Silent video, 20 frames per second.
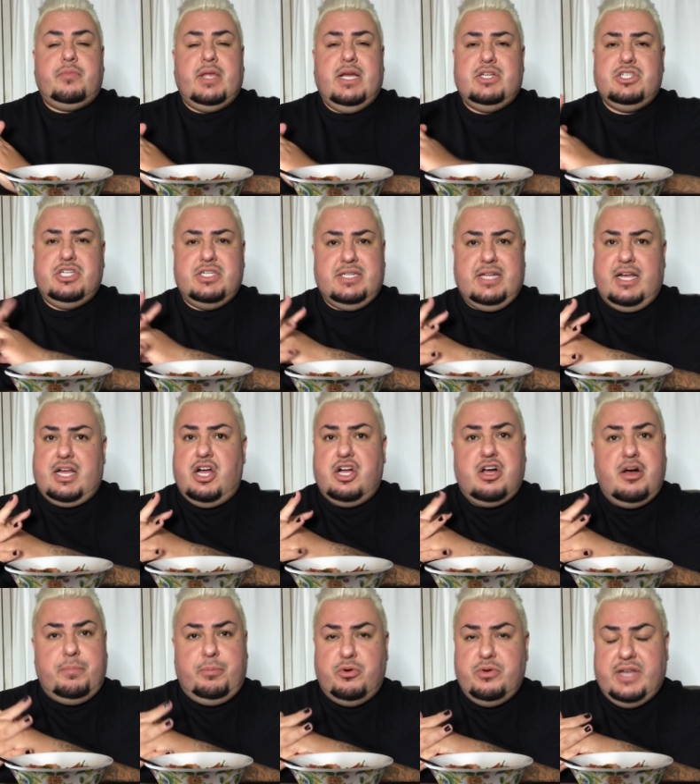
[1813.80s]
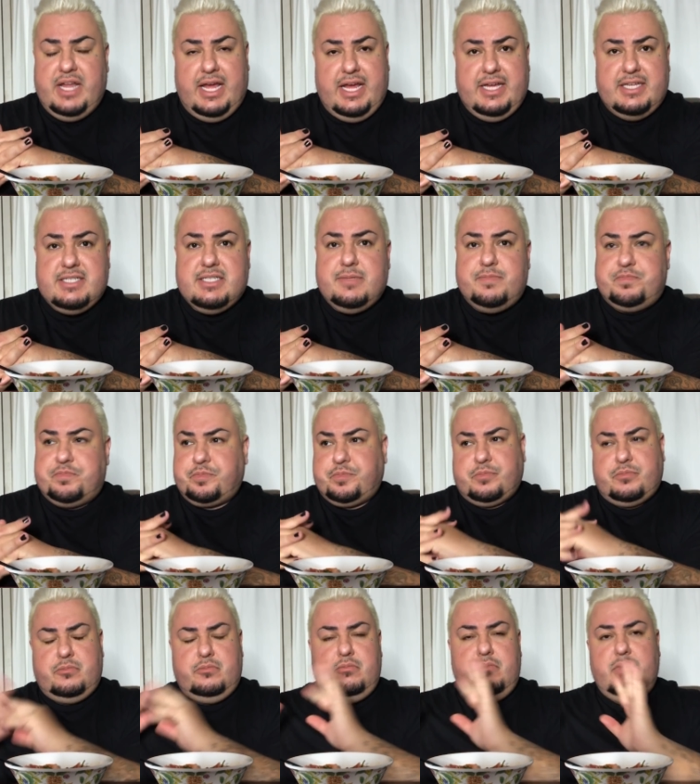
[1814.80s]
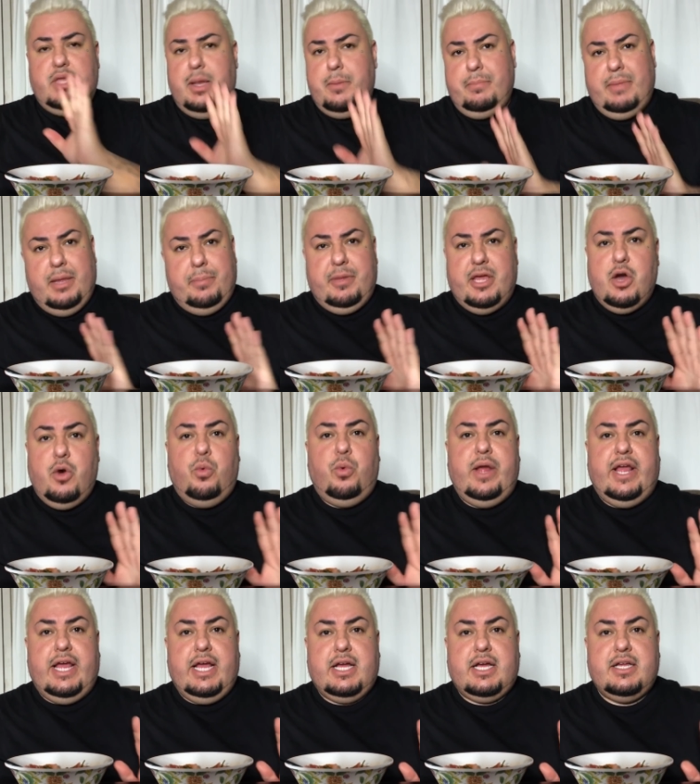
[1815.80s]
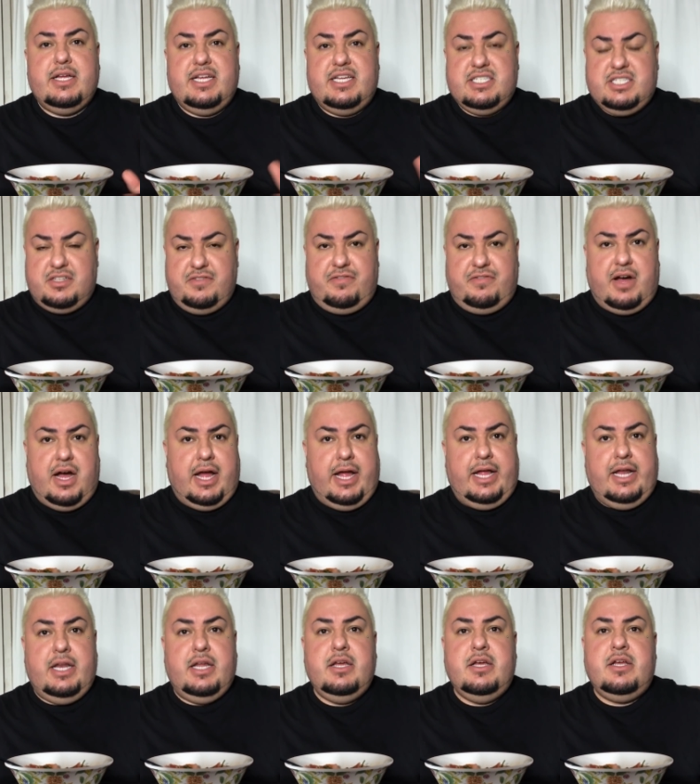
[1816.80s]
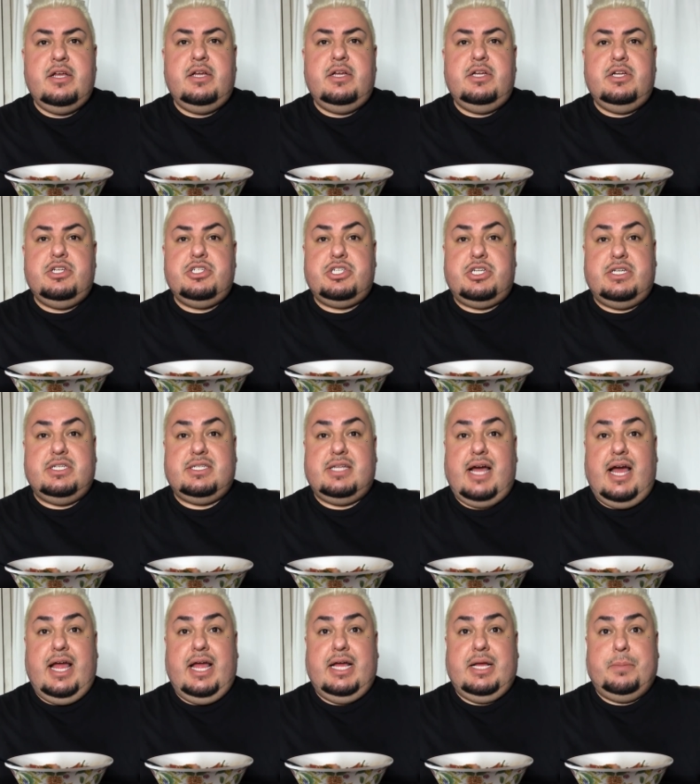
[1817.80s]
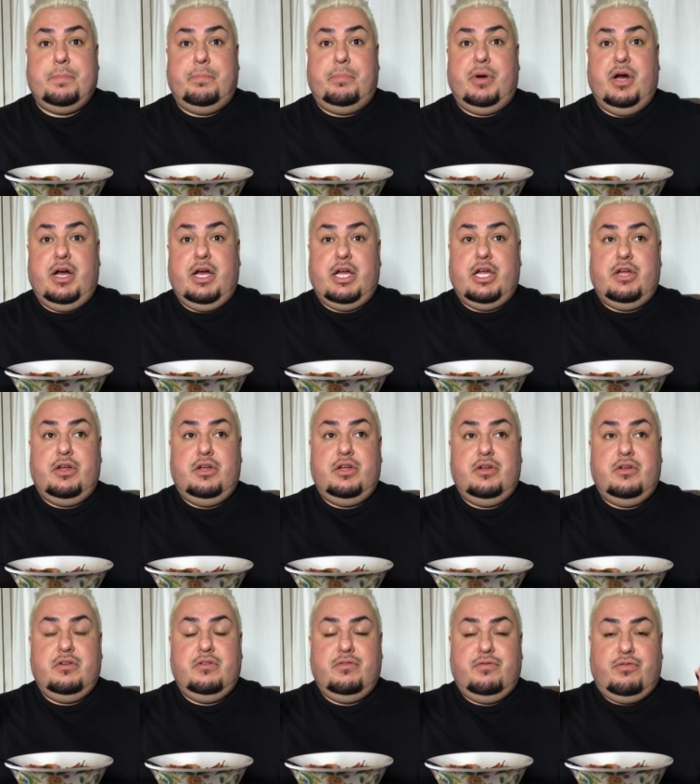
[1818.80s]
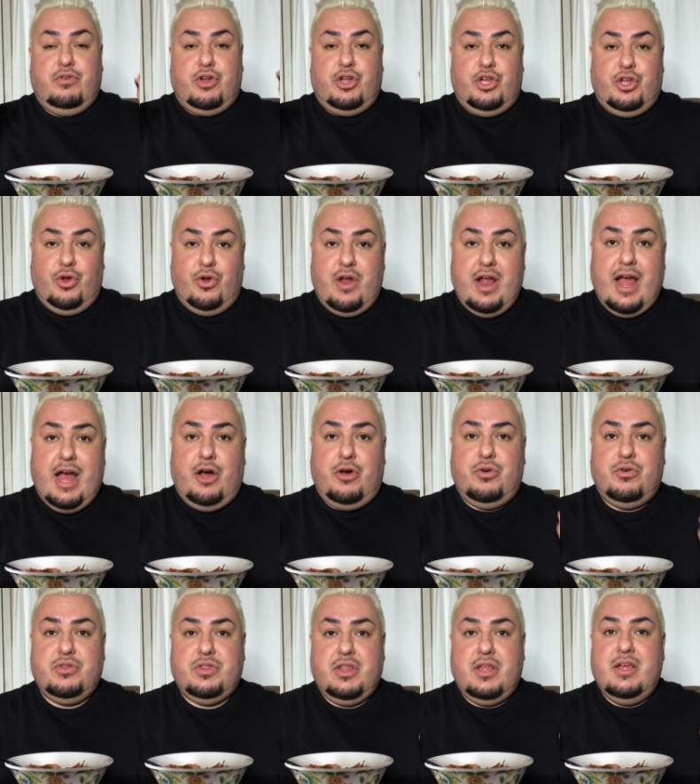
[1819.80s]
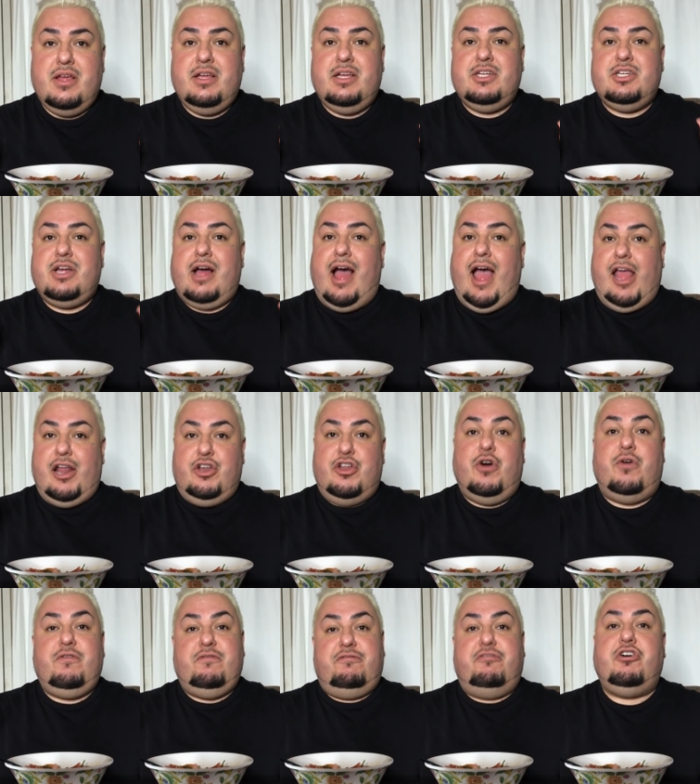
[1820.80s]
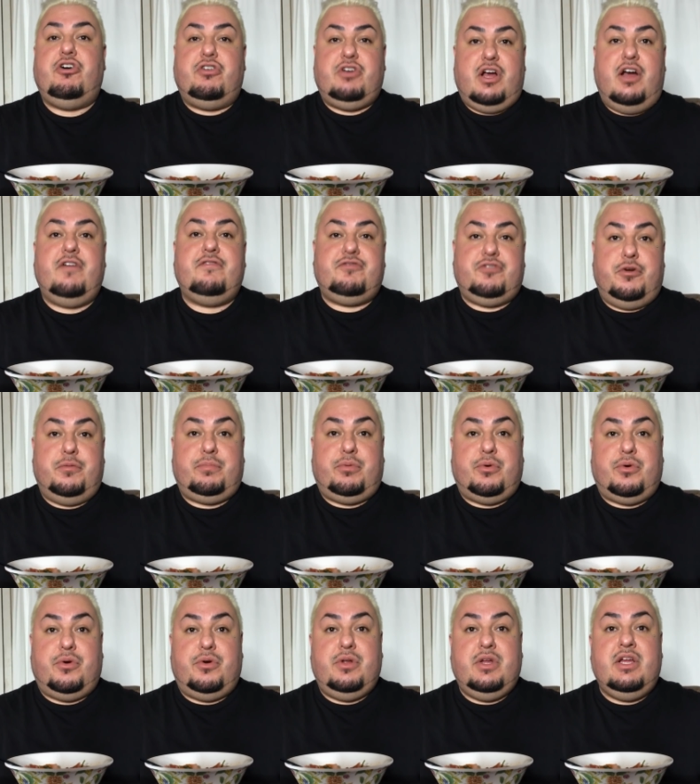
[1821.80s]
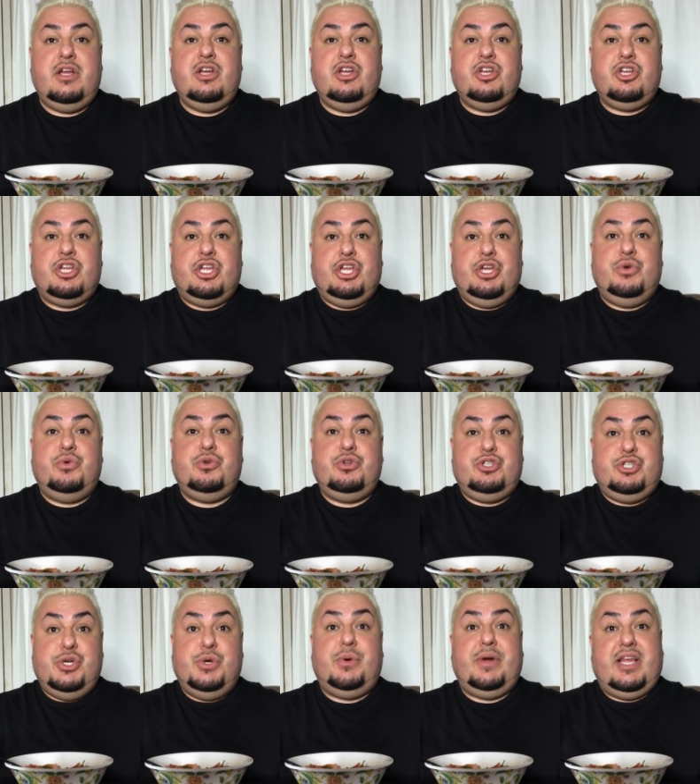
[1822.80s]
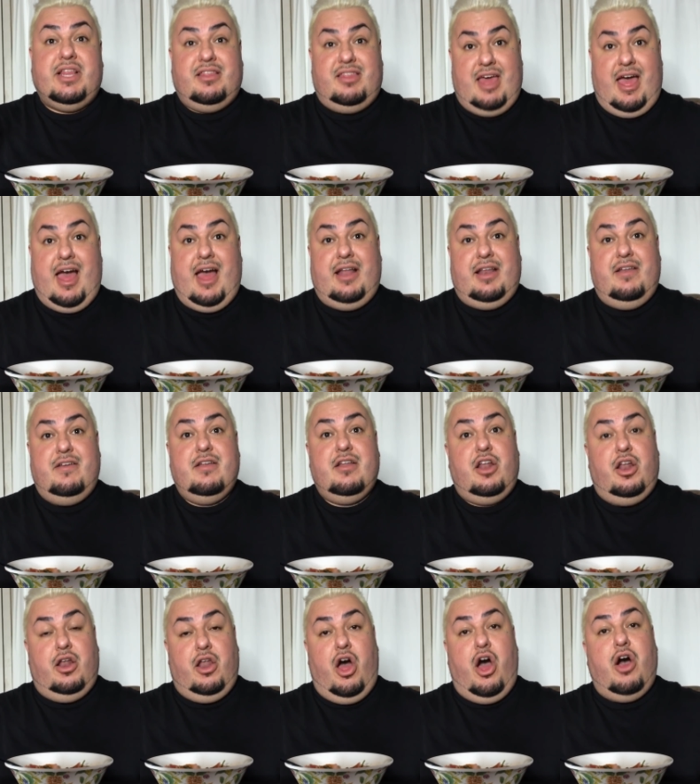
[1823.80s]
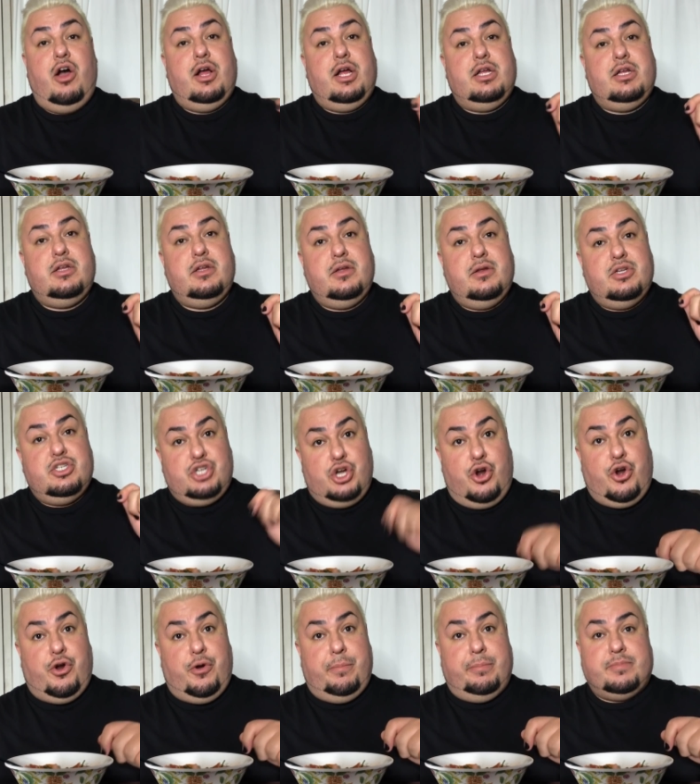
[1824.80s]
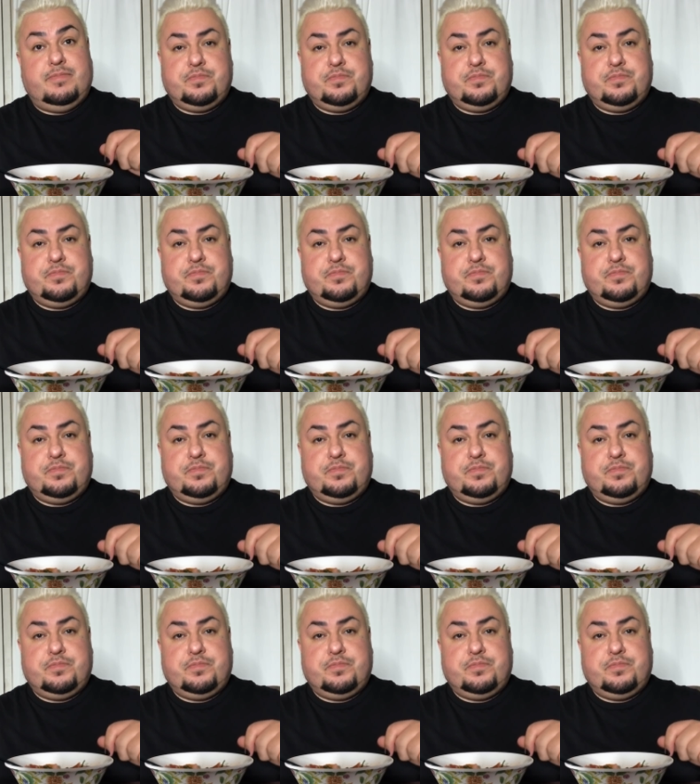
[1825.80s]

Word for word: she's like a couple days, maybe a week is fine. She's like, but for your health, I don't feel comfortable you doing that long term.